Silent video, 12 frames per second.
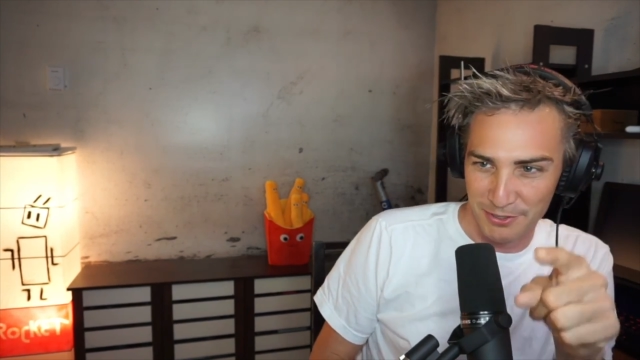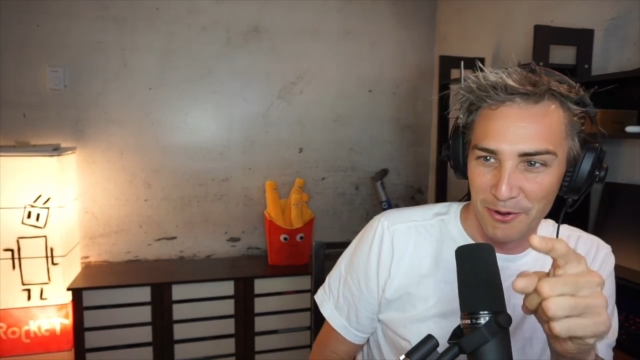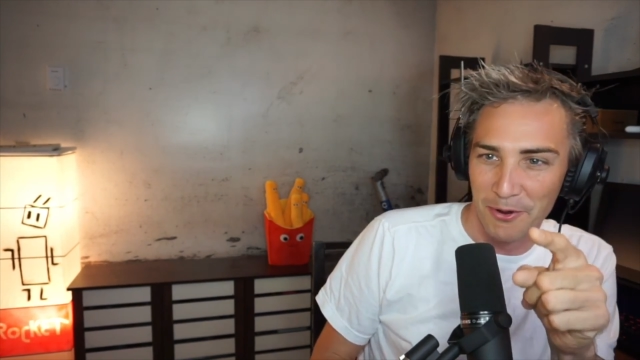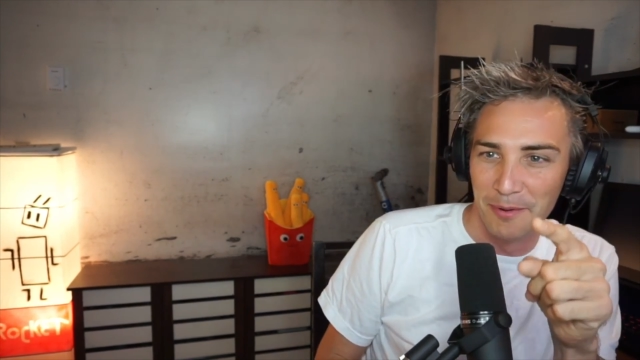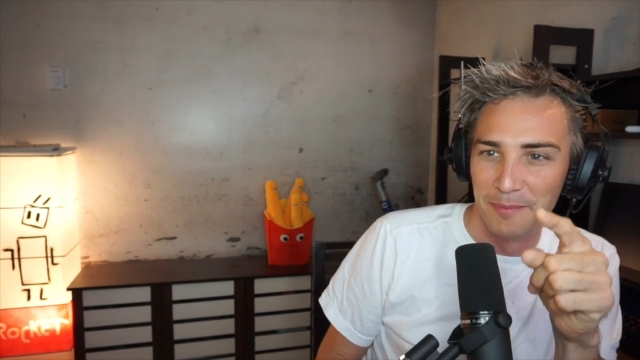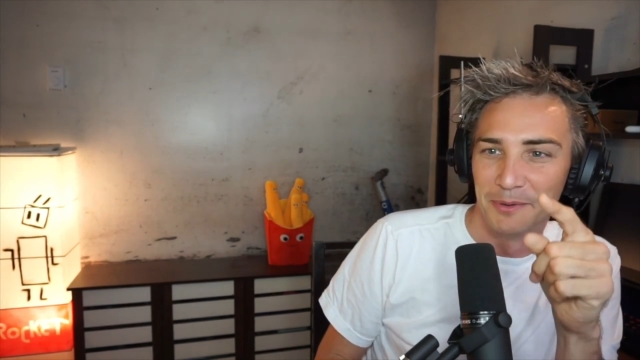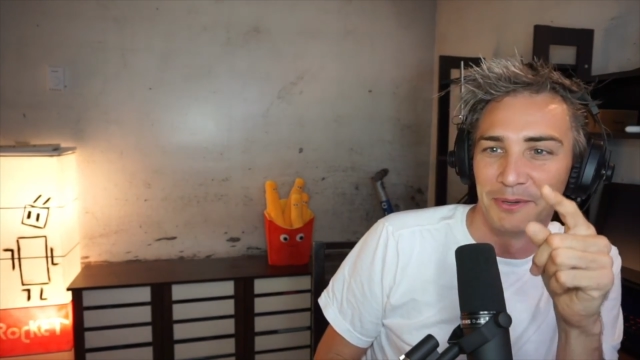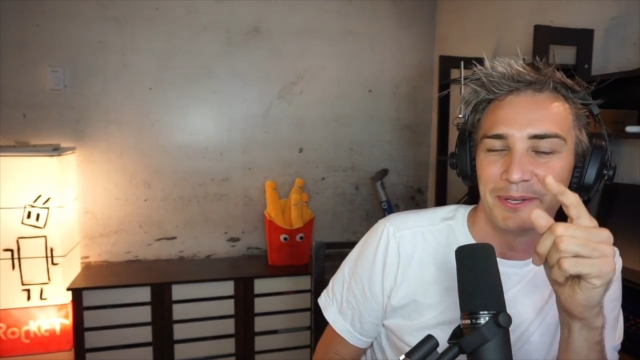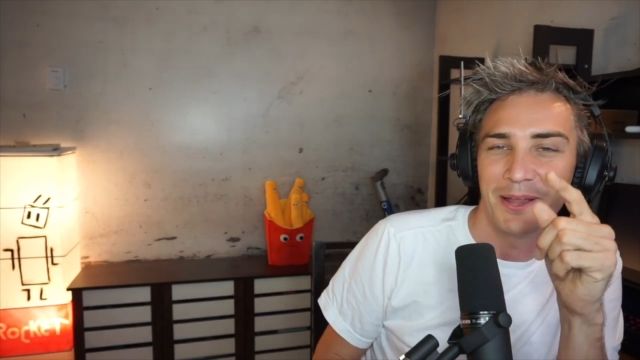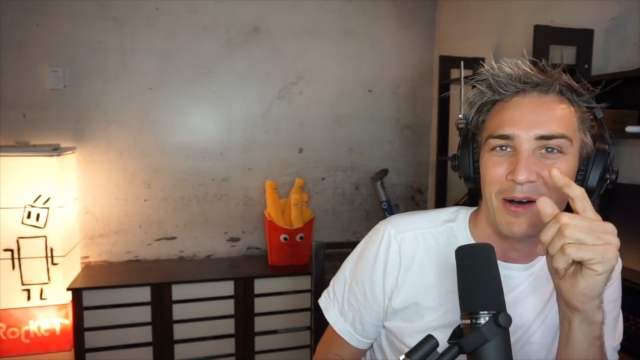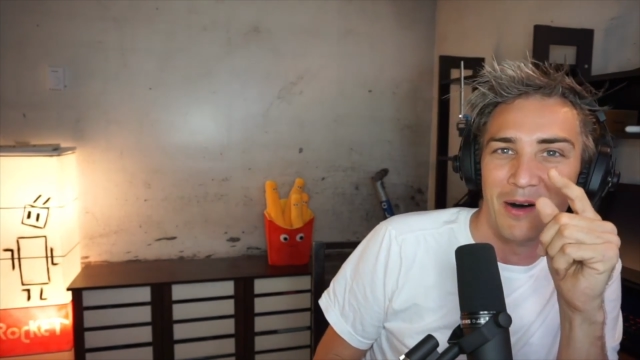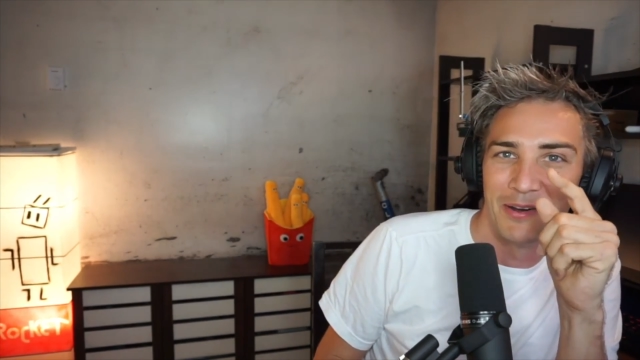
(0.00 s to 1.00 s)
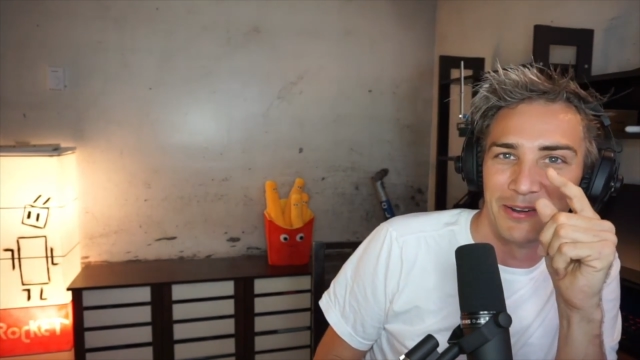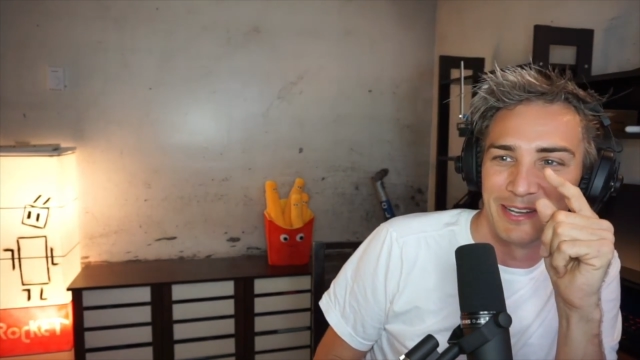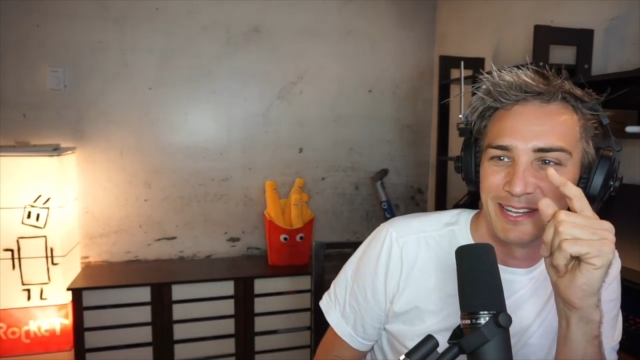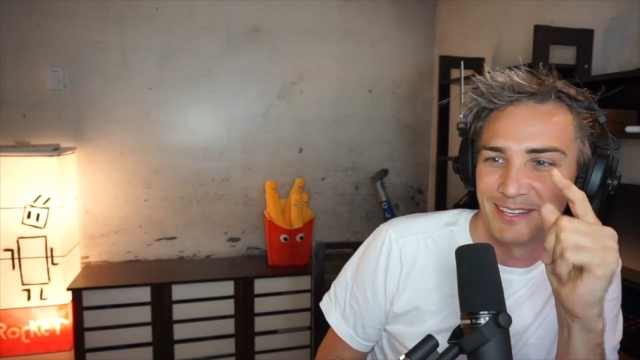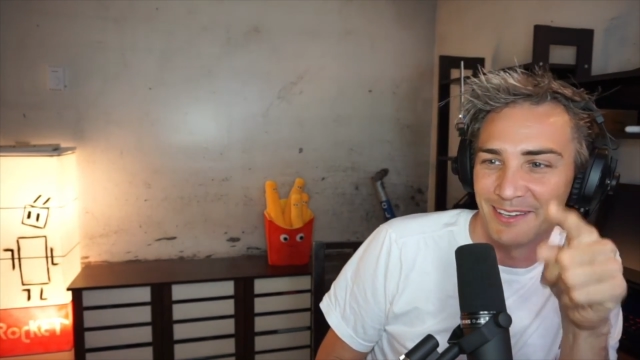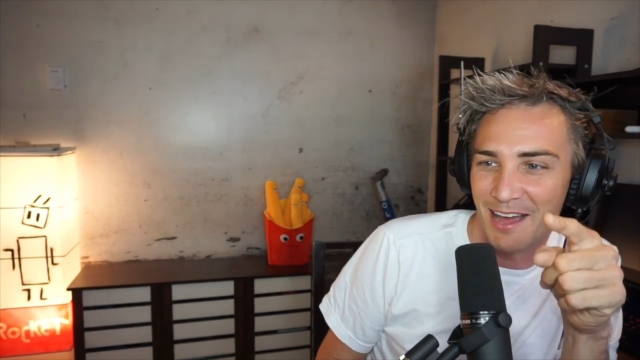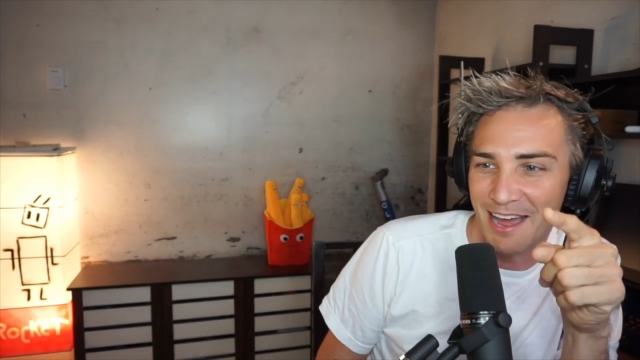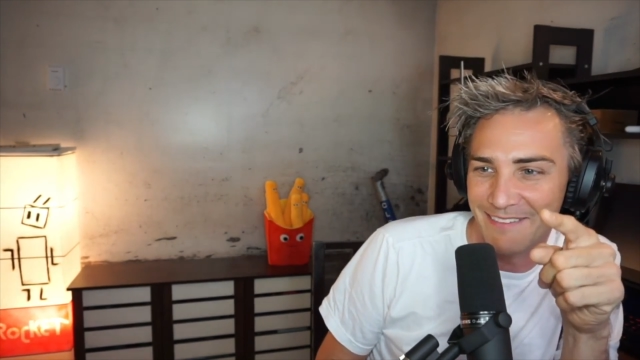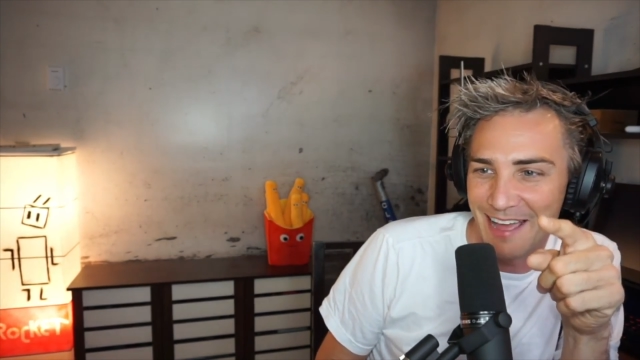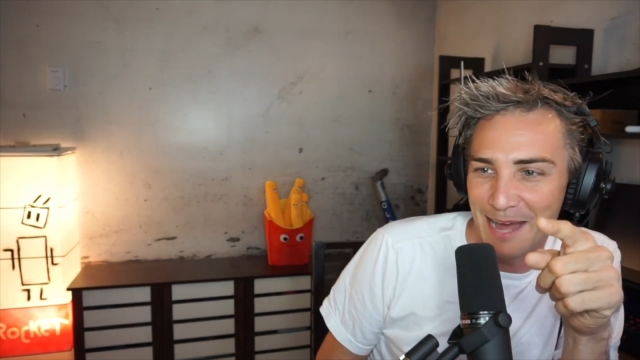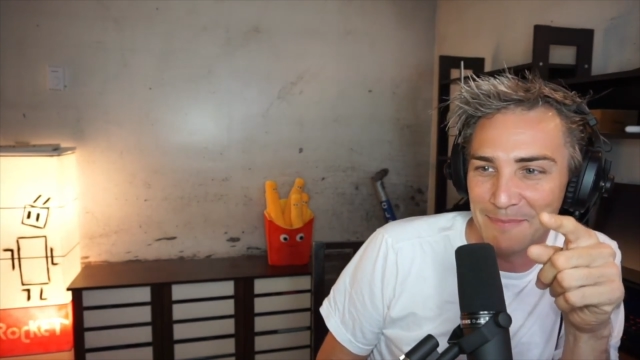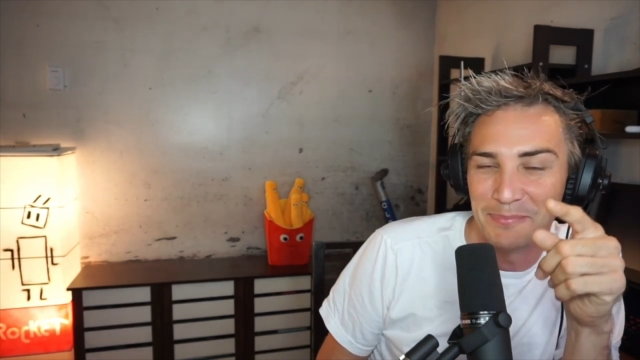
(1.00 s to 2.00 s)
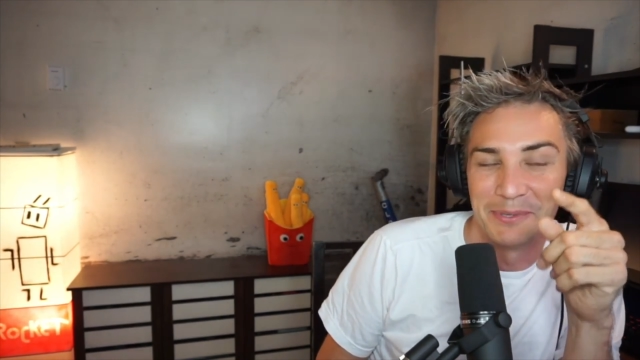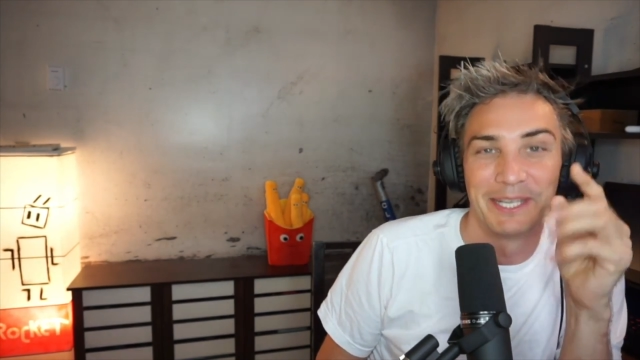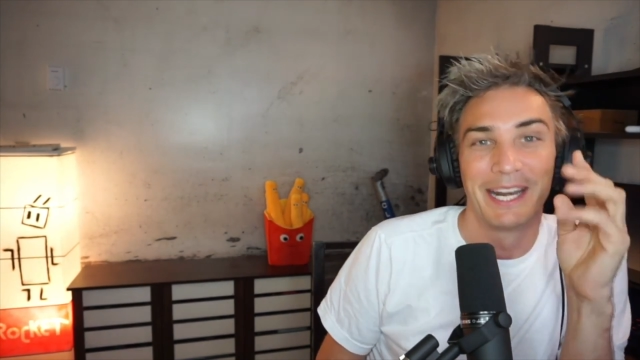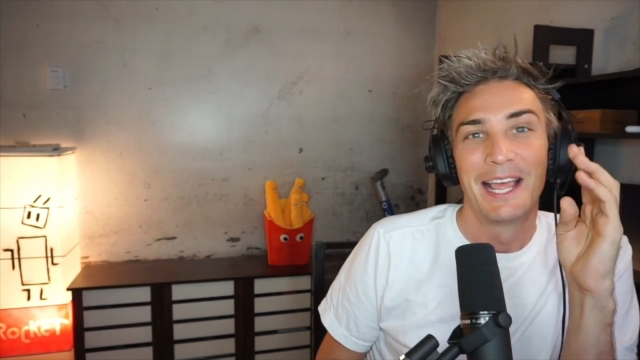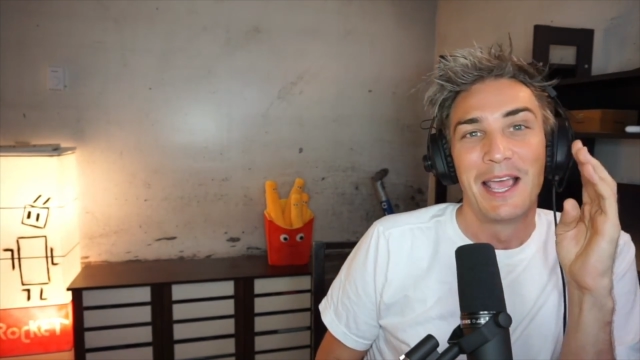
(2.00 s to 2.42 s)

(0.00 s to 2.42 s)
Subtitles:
normal on the live output,